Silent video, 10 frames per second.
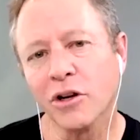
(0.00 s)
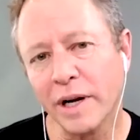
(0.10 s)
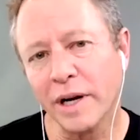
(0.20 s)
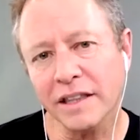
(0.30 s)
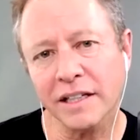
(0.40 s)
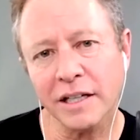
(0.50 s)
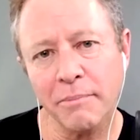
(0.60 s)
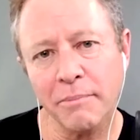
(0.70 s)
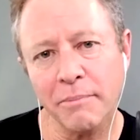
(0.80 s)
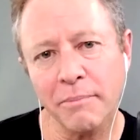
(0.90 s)
and the great
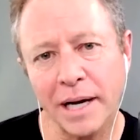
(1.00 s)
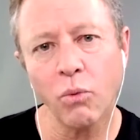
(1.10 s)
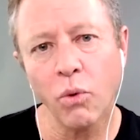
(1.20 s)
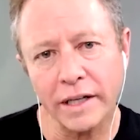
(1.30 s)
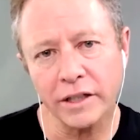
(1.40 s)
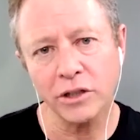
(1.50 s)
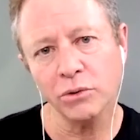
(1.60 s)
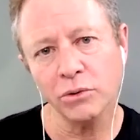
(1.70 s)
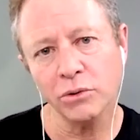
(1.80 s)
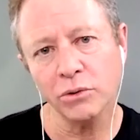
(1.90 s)
thing about what
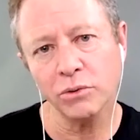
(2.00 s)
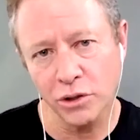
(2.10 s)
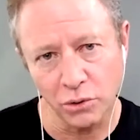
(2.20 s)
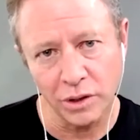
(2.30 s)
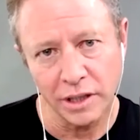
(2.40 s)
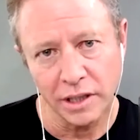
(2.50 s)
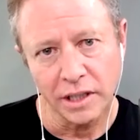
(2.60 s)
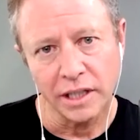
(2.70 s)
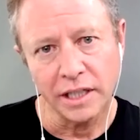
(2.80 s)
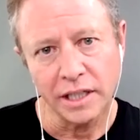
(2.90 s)
you do
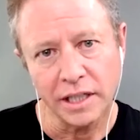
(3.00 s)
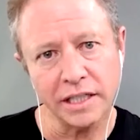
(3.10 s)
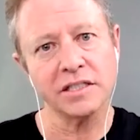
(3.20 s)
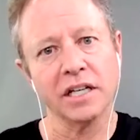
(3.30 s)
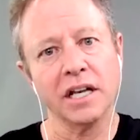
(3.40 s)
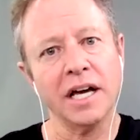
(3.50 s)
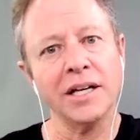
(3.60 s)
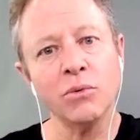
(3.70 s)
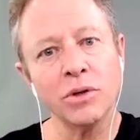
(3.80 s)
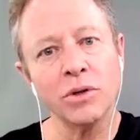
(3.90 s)
is it's in
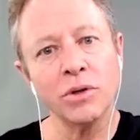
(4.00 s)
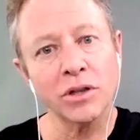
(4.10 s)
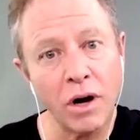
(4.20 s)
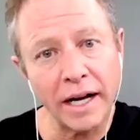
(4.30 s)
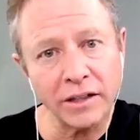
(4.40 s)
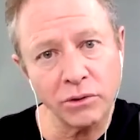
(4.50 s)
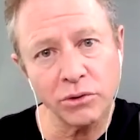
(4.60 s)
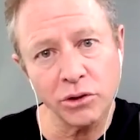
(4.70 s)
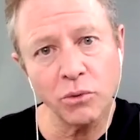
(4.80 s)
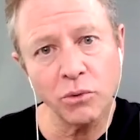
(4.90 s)
line with why
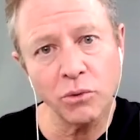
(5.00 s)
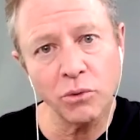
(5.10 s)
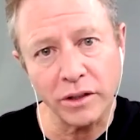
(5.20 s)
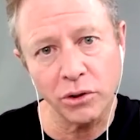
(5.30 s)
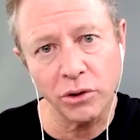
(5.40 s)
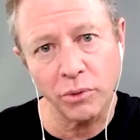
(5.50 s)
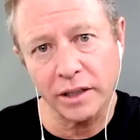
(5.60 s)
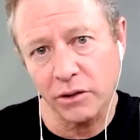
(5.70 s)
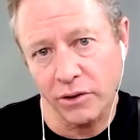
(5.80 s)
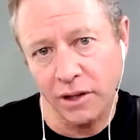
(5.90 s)
you do what you
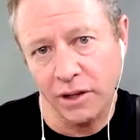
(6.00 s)
do, right?